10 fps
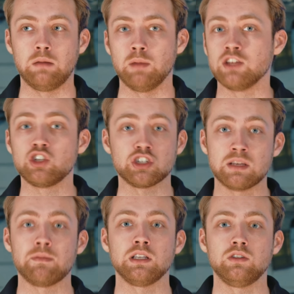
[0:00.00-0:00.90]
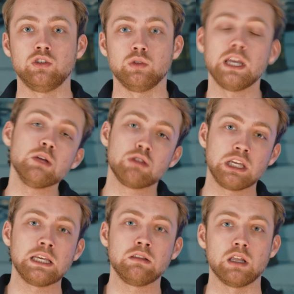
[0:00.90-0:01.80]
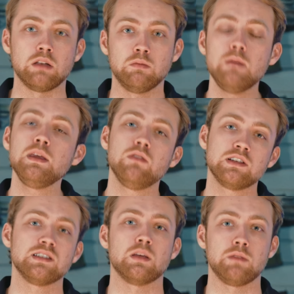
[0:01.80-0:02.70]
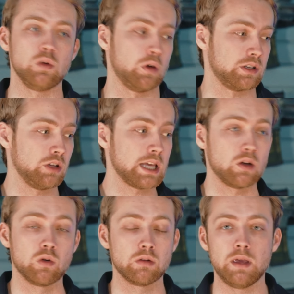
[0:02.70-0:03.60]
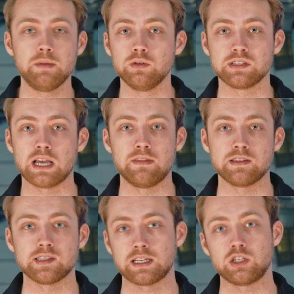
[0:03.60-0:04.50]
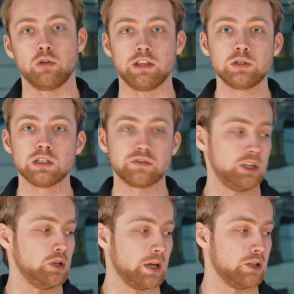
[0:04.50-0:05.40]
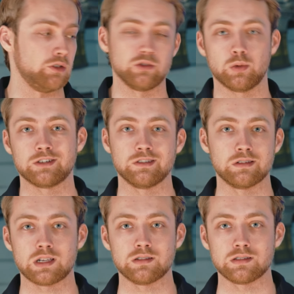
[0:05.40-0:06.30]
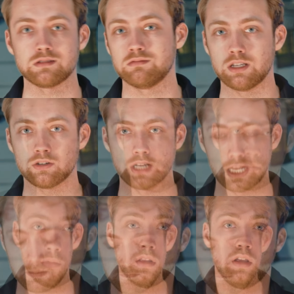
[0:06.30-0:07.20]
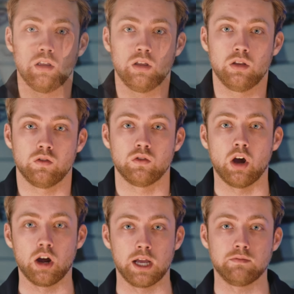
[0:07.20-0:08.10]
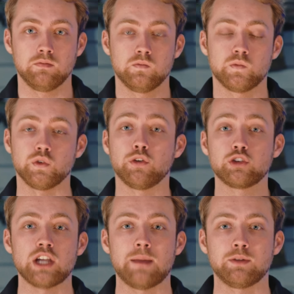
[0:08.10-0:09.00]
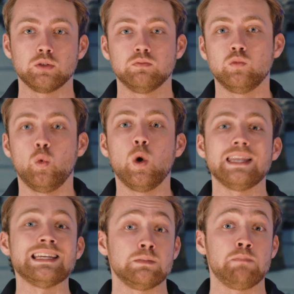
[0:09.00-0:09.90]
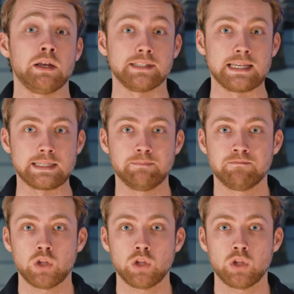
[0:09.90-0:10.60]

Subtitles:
It's just something to get you thinking that maybe this is something you want to look at, or maybe you decide this is like totally useless for you and you're just watching this because it's entertaining. All right, so first chapter, what is belt kit?